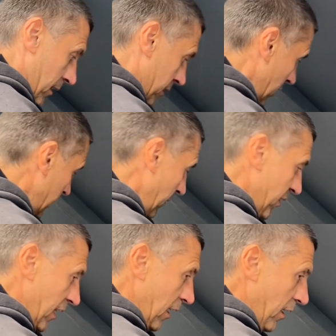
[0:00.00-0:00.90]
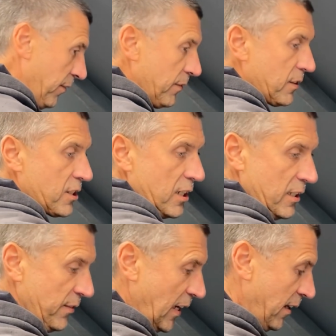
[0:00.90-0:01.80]
Turned everything off, turned
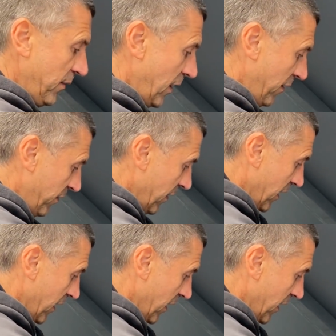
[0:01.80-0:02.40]
the valve off,